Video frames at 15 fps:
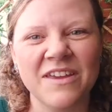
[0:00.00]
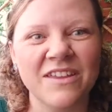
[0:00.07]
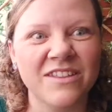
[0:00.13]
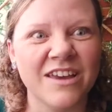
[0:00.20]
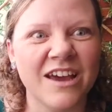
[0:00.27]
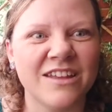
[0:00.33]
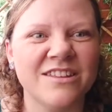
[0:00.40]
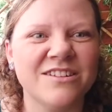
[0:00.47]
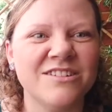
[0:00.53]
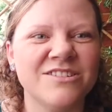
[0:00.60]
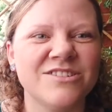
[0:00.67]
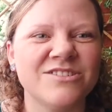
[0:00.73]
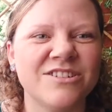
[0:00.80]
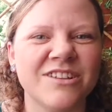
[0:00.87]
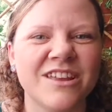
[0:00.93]
The other new
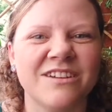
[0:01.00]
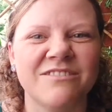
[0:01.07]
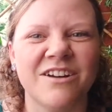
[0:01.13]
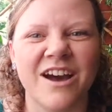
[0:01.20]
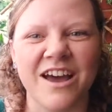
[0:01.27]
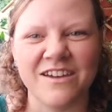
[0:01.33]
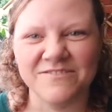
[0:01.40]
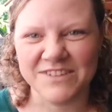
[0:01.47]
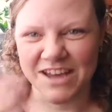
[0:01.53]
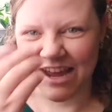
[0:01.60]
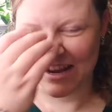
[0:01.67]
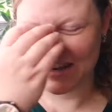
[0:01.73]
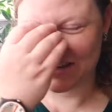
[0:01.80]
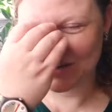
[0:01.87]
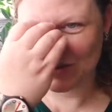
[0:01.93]
stock that arrived, I
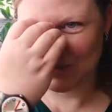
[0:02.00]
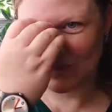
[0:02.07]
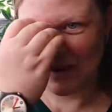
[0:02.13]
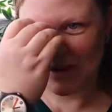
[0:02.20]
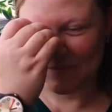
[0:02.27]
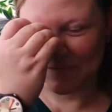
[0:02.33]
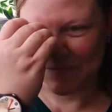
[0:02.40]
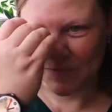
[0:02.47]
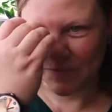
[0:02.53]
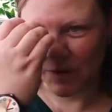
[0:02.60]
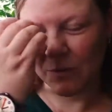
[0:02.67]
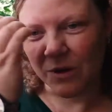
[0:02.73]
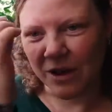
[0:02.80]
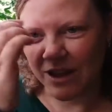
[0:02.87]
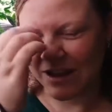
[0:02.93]
had a new, um,
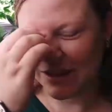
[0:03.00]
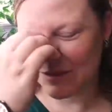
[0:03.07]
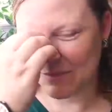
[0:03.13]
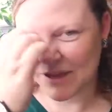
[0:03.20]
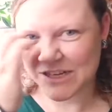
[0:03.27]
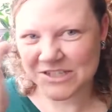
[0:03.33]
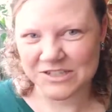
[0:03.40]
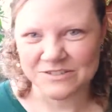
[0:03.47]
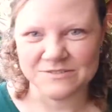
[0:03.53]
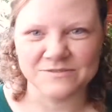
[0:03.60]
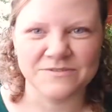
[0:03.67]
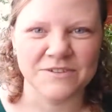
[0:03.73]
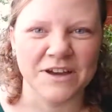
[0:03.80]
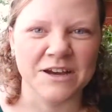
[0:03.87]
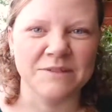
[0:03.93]
or another batch
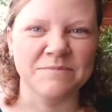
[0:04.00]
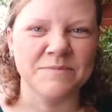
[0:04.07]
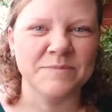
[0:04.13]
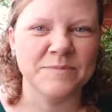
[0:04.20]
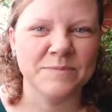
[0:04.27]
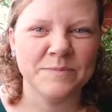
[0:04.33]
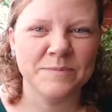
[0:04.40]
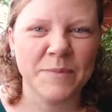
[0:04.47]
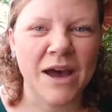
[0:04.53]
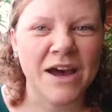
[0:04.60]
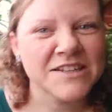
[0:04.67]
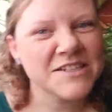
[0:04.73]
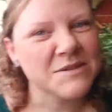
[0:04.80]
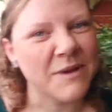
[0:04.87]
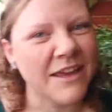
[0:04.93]
of um,
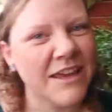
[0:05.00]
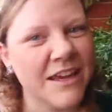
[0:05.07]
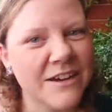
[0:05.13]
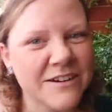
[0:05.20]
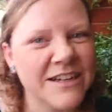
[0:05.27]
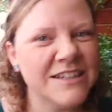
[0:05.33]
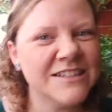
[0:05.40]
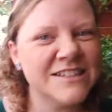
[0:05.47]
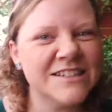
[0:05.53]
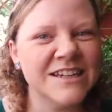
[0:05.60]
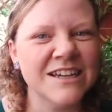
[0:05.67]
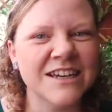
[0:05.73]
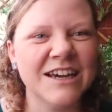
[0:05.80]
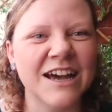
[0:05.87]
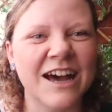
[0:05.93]
parts to make earrings
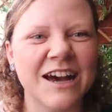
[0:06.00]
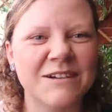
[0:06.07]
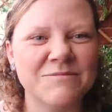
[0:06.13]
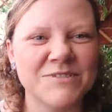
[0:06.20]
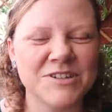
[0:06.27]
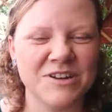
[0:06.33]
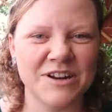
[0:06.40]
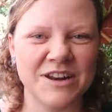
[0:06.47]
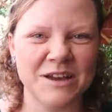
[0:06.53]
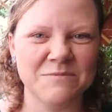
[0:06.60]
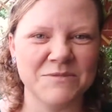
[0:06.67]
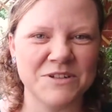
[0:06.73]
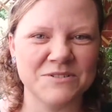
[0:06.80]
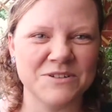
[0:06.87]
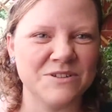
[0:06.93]
um, turn up,
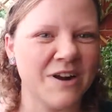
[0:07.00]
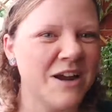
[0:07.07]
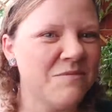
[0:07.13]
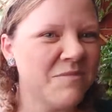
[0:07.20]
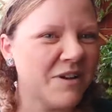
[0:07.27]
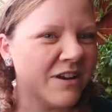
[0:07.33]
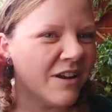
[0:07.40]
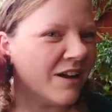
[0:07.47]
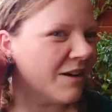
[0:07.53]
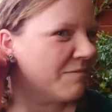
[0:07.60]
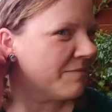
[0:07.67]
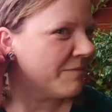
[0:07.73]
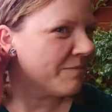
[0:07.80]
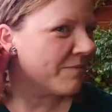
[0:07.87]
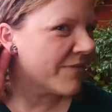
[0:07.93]
which was great, but
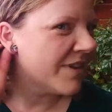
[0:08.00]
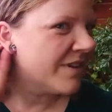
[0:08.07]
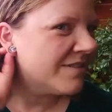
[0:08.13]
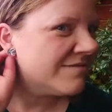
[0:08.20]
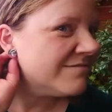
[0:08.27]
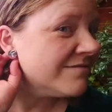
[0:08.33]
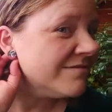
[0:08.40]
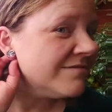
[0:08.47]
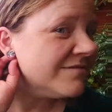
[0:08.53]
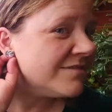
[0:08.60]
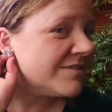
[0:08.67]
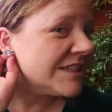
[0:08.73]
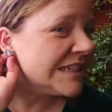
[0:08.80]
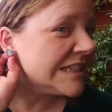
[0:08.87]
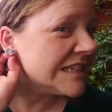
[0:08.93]
um,
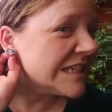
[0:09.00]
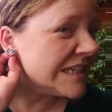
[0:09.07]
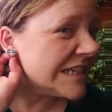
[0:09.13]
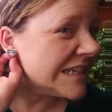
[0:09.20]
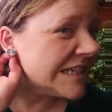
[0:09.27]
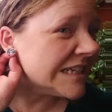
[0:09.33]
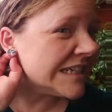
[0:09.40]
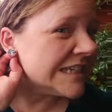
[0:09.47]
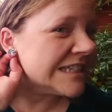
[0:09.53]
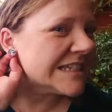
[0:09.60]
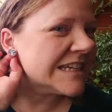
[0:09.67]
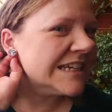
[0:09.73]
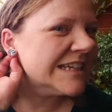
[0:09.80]
if you can see these.